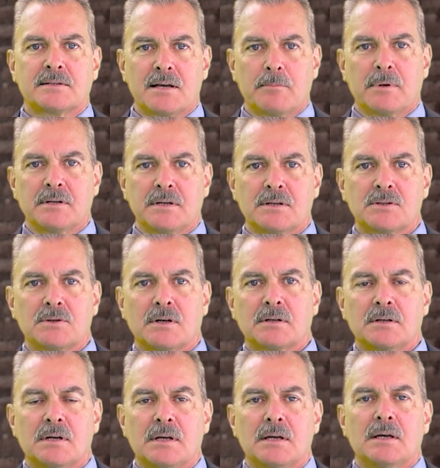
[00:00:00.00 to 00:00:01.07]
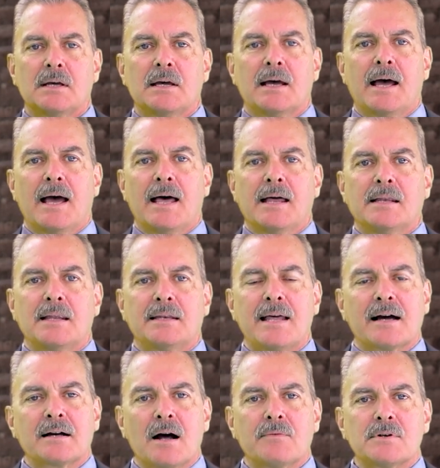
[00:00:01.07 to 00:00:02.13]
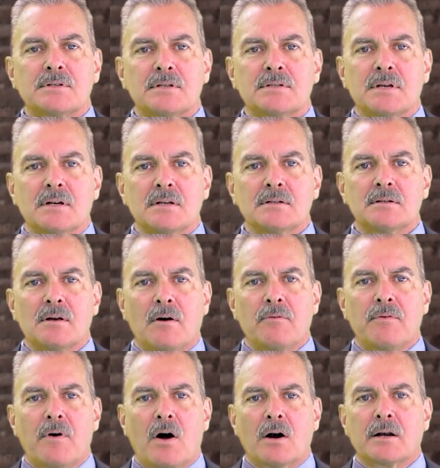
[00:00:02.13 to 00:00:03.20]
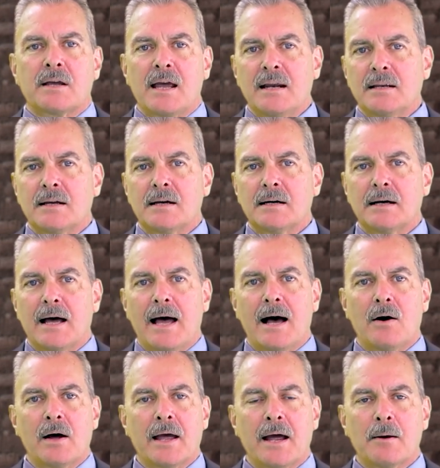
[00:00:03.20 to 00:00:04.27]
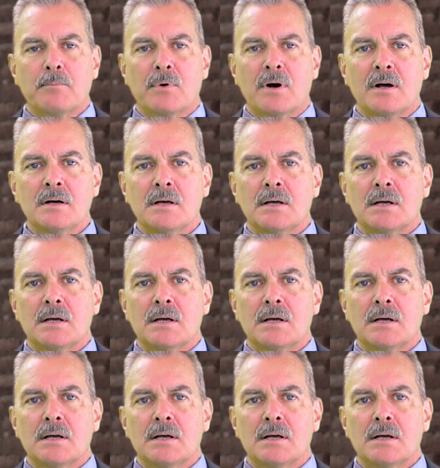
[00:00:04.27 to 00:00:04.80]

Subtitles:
Assembly District. And that covers the cities of Arcadia, Alhambra,